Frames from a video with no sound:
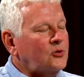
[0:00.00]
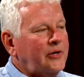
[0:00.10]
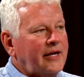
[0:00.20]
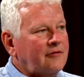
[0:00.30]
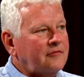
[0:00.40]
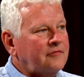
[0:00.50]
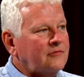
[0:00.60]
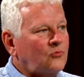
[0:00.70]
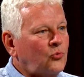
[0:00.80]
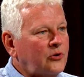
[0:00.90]
we have
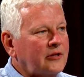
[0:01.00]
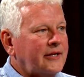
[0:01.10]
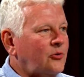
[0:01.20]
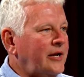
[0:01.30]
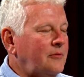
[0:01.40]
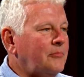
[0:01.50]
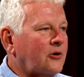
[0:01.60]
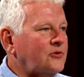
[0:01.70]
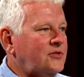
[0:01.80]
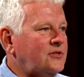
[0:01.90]
really great
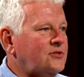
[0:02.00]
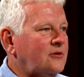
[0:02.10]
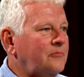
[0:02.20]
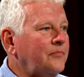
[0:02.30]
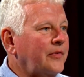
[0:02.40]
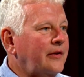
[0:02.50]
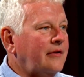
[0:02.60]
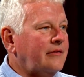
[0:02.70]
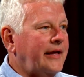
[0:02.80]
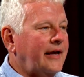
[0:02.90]
park system
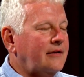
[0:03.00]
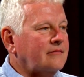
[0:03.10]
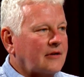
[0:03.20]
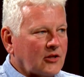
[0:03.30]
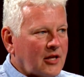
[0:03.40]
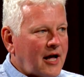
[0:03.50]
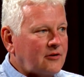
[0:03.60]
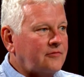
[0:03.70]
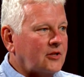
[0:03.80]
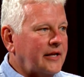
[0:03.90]
that a lot
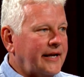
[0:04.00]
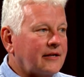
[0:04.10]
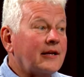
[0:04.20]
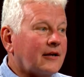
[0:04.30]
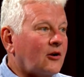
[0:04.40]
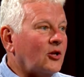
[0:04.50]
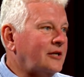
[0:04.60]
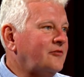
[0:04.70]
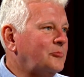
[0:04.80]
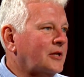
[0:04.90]
of the land, not all
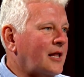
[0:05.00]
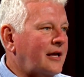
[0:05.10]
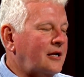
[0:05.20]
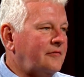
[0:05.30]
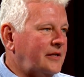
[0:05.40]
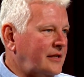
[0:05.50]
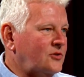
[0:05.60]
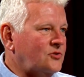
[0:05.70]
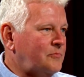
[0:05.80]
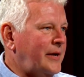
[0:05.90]
of it, but a lot of it
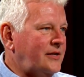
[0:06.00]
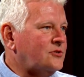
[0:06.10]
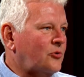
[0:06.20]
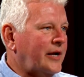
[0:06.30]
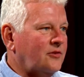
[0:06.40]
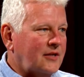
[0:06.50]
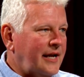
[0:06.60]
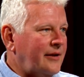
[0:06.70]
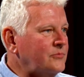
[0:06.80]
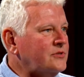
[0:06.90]
is based around the
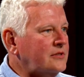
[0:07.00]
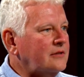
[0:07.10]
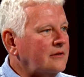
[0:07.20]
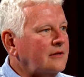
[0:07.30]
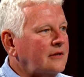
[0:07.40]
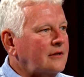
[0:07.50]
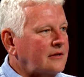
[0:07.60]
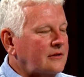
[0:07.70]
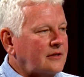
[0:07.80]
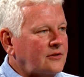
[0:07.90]
dams that
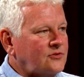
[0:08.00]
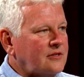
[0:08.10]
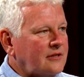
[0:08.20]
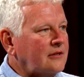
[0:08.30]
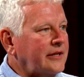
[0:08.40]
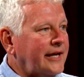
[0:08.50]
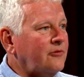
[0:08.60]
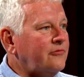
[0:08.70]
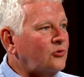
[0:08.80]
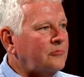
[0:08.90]
is the land
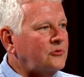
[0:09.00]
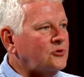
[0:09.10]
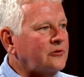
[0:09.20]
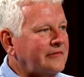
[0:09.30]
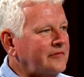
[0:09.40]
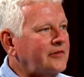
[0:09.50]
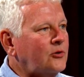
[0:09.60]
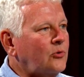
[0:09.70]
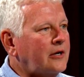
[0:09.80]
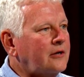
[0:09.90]
for preserving floodwater.